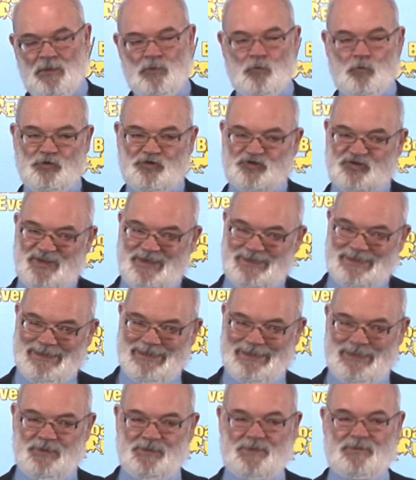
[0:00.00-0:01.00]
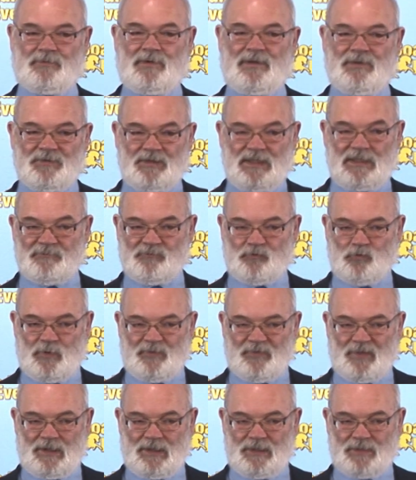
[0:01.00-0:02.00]
which then hangs around even
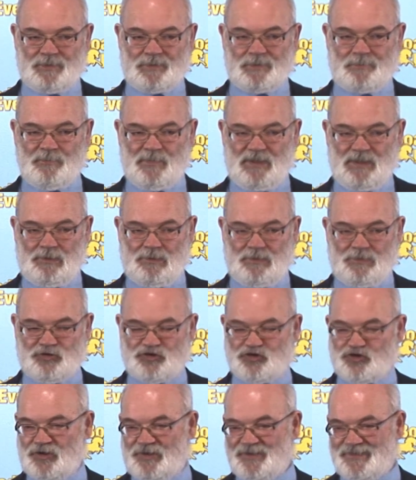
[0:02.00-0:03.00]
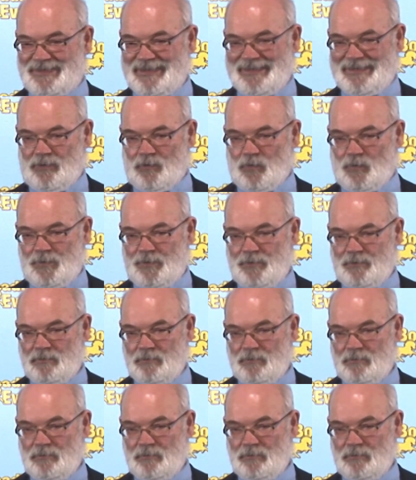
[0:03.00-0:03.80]
when the last mill has shut down